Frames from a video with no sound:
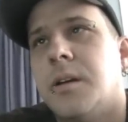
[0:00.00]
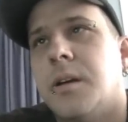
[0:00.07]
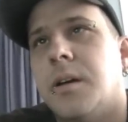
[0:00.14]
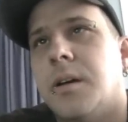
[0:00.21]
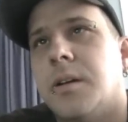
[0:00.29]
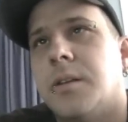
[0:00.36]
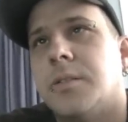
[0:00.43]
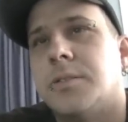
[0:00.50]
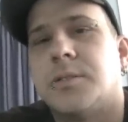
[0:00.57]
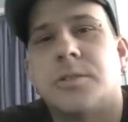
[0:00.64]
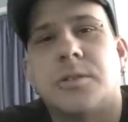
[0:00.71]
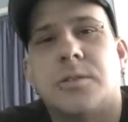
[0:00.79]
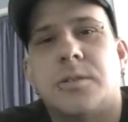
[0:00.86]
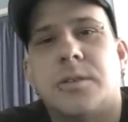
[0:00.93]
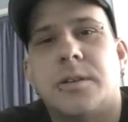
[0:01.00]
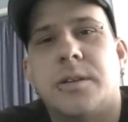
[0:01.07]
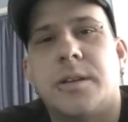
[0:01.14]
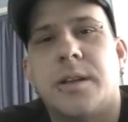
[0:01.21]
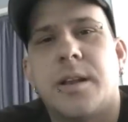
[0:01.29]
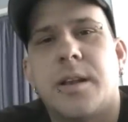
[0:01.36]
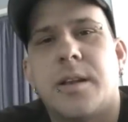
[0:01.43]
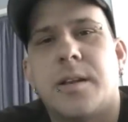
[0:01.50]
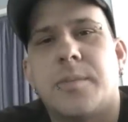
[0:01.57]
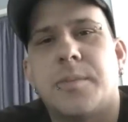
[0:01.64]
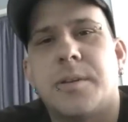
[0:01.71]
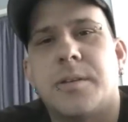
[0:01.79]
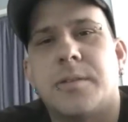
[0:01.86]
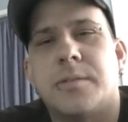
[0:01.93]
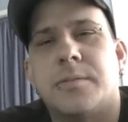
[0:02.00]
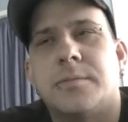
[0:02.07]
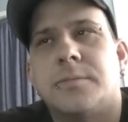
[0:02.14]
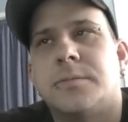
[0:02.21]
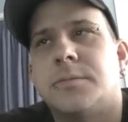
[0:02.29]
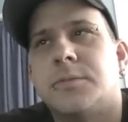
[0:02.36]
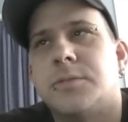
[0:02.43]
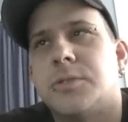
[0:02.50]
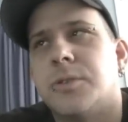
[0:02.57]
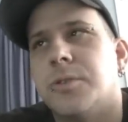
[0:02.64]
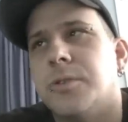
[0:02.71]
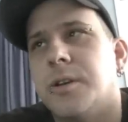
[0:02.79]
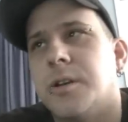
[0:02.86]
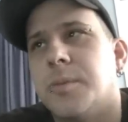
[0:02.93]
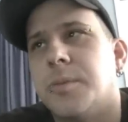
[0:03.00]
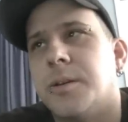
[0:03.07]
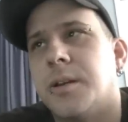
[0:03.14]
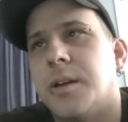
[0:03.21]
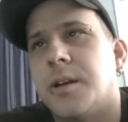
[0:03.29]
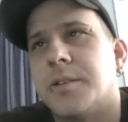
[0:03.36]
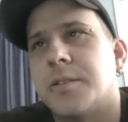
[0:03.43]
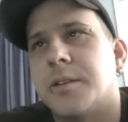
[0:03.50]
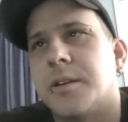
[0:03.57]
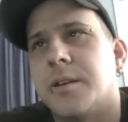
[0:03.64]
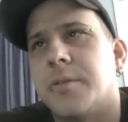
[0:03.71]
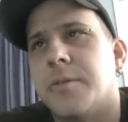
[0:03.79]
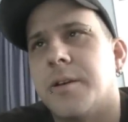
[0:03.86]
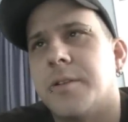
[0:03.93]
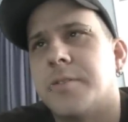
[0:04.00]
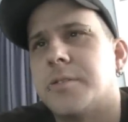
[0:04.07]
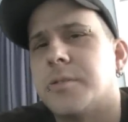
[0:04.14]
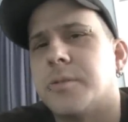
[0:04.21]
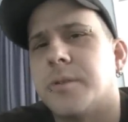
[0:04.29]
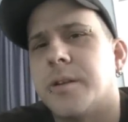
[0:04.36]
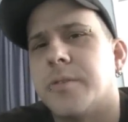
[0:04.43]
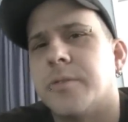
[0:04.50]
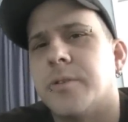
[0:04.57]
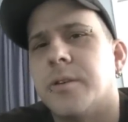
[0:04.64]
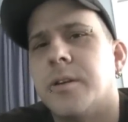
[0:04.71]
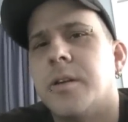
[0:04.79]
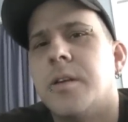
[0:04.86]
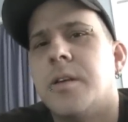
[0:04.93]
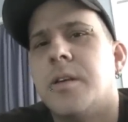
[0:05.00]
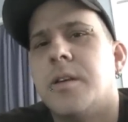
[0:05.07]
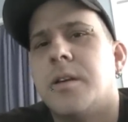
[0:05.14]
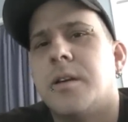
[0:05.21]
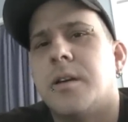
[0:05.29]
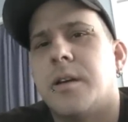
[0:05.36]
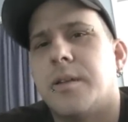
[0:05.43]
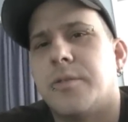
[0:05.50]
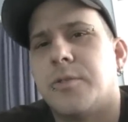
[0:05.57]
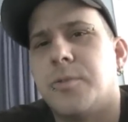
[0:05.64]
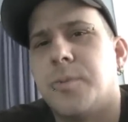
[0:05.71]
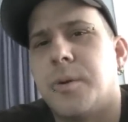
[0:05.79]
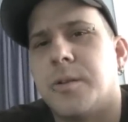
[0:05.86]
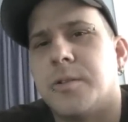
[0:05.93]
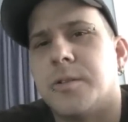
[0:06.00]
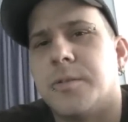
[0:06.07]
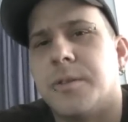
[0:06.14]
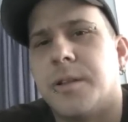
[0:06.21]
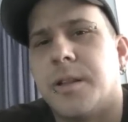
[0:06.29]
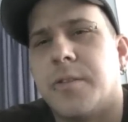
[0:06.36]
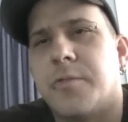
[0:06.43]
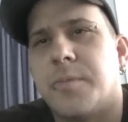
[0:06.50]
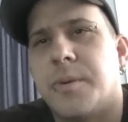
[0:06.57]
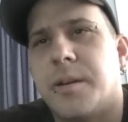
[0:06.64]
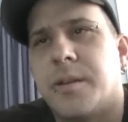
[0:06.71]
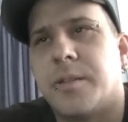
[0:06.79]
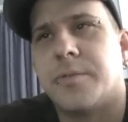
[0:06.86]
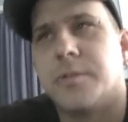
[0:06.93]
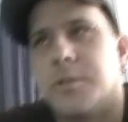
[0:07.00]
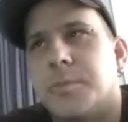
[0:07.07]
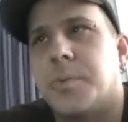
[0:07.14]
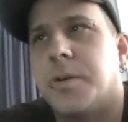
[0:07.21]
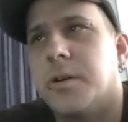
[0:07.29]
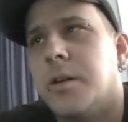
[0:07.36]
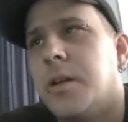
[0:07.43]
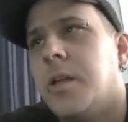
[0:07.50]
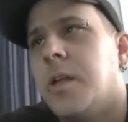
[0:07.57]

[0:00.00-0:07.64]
So it ended up getting screwed up and lost and erased or whatever. I have 2 parts of it left, but not the first part.